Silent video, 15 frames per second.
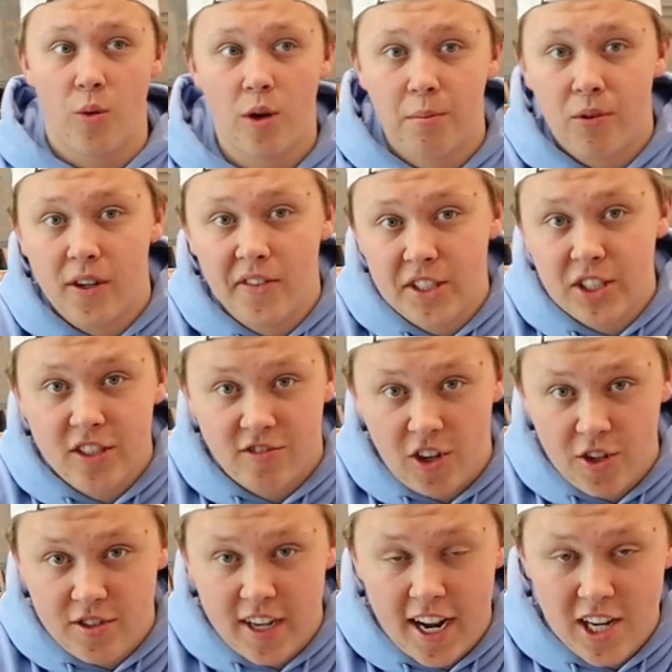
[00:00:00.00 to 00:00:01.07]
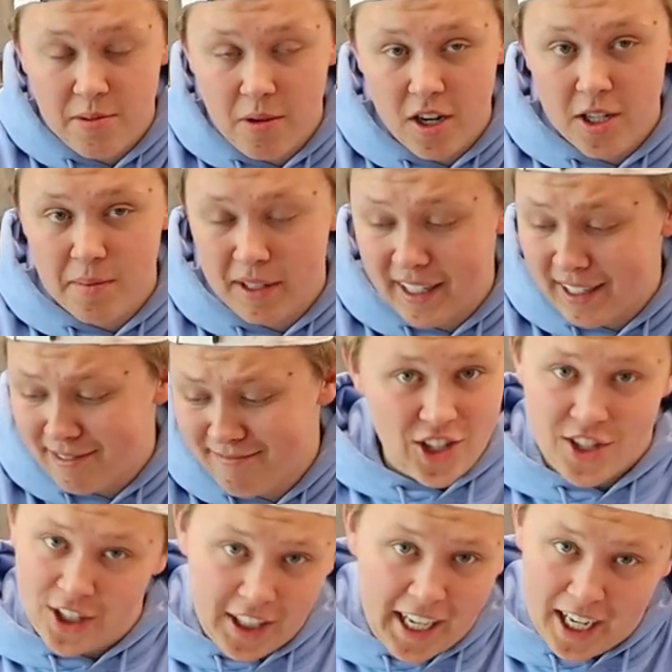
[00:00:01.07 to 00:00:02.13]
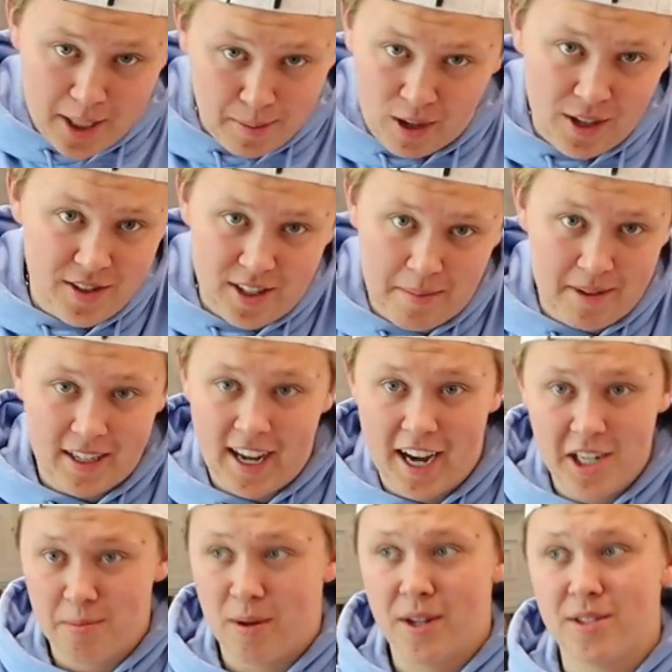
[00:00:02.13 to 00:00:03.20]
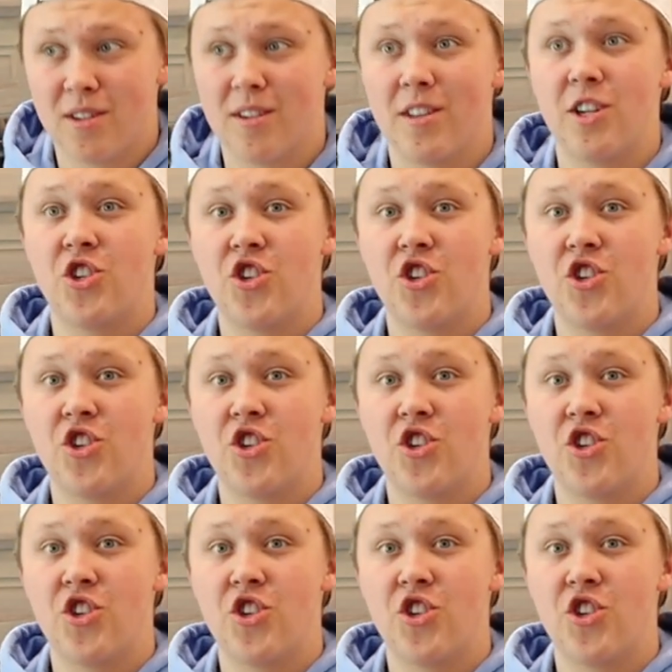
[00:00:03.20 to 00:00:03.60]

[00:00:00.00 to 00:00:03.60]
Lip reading: were previously frozen hash browns, but like, they're still hash browns. I mean, hash browns are the